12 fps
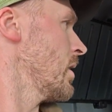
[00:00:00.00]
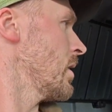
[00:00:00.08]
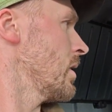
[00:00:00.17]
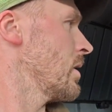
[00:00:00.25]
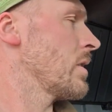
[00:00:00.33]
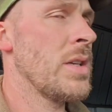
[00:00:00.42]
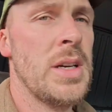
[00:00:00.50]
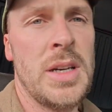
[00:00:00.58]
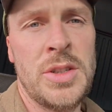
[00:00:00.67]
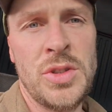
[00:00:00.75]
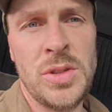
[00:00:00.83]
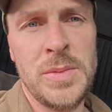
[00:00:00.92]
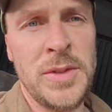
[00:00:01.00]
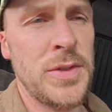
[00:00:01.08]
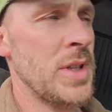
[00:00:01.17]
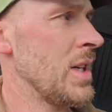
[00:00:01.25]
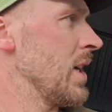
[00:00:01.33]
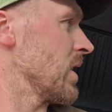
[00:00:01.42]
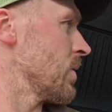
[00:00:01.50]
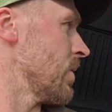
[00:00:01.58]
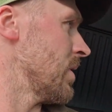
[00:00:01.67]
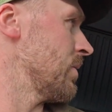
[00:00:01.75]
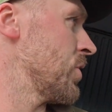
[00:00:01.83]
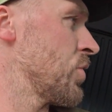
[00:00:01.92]
And join me for the next
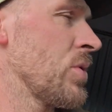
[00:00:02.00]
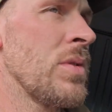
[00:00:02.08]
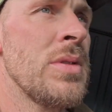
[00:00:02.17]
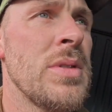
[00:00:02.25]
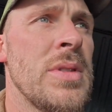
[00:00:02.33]
one, which will